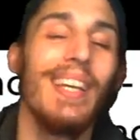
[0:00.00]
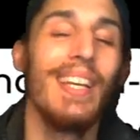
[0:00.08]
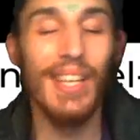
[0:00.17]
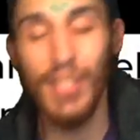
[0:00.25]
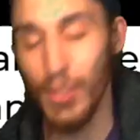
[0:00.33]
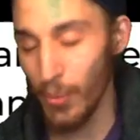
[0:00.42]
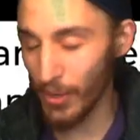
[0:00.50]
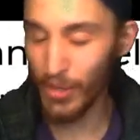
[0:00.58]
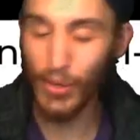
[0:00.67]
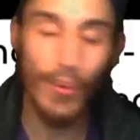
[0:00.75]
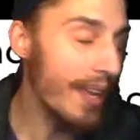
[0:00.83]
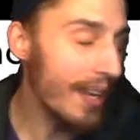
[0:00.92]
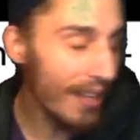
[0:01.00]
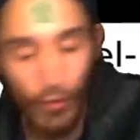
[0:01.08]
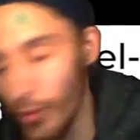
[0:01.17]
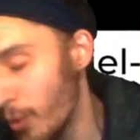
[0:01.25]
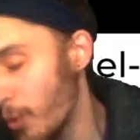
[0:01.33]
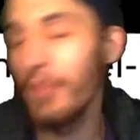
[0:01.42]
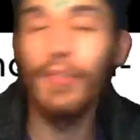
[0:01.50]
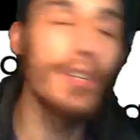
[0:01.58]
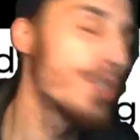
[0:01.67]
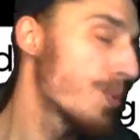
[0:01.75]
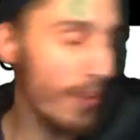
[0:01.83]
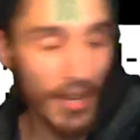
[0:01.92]
So we're going to do any form of
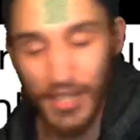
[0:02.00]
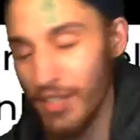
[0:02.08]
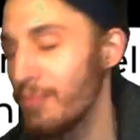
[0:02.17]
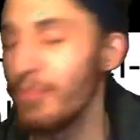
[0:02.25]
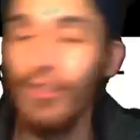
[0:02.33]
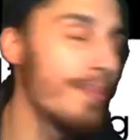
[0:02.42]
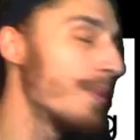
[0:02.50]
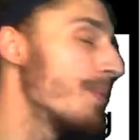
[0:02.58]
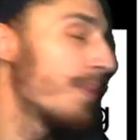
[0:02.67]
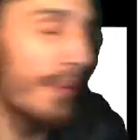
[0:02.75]
expressive movement we